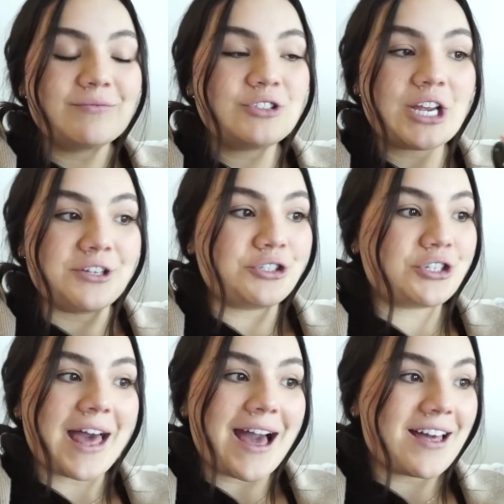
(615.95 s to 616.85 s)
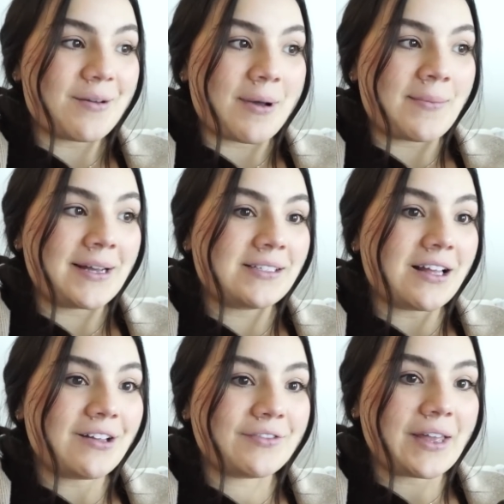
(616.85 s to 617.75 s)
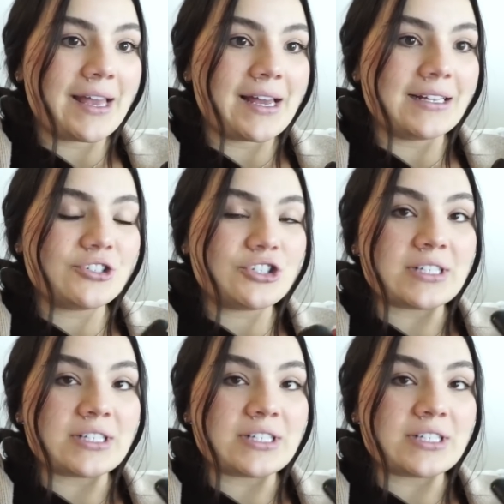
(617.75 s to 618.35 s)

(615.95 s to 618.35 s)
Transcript: change that about myself and